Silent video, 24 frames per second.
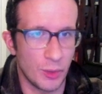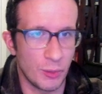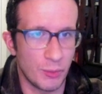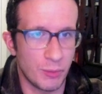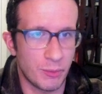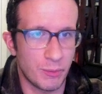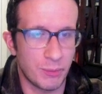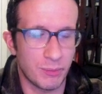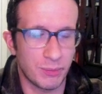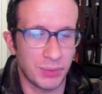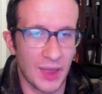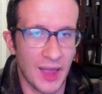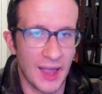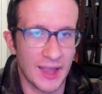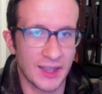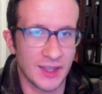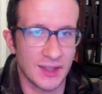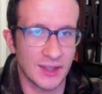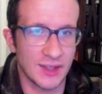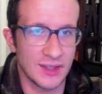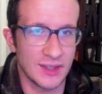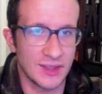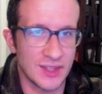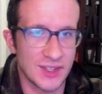So
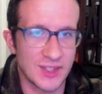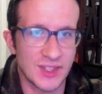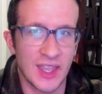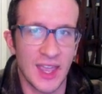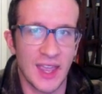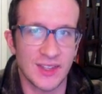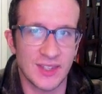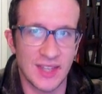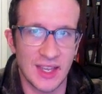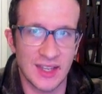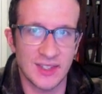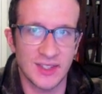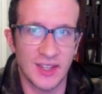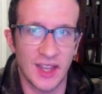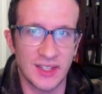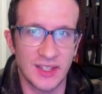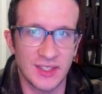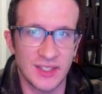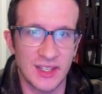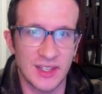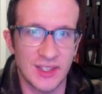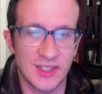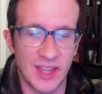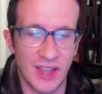black in this case has
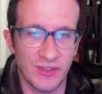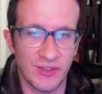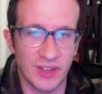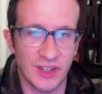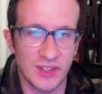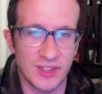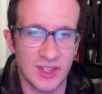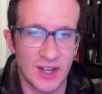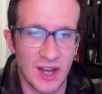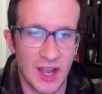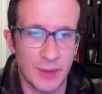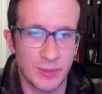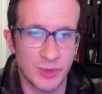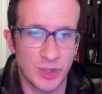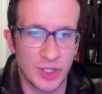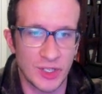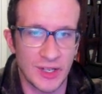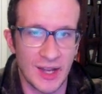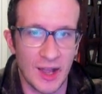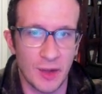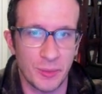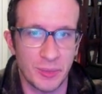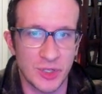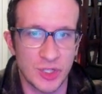knight d7 as an option.